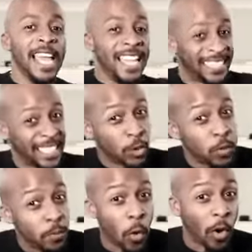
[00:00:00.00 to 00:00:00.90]
And since
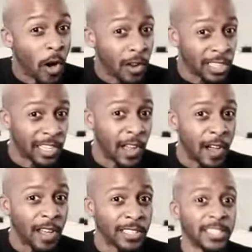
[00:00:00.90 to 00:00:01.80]
we broke all his
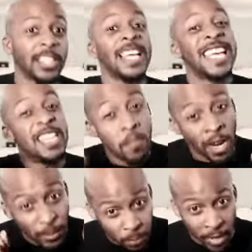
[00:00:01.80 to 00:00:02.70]
laws, he
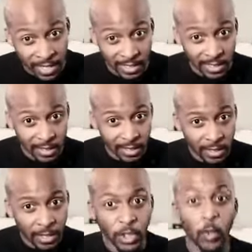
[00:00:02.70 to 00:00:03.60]
must punish.
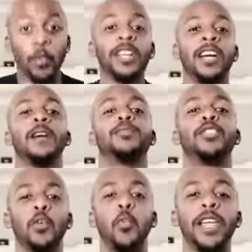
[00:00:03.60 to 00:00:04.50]
So when it comes
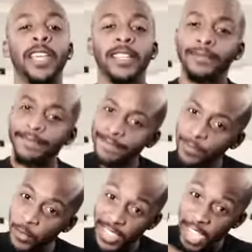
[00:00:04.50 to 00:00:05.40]
to the wicked,
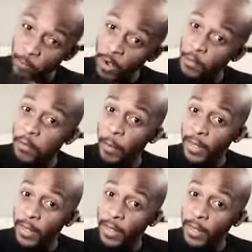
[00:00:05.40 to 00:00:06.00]
you can't run from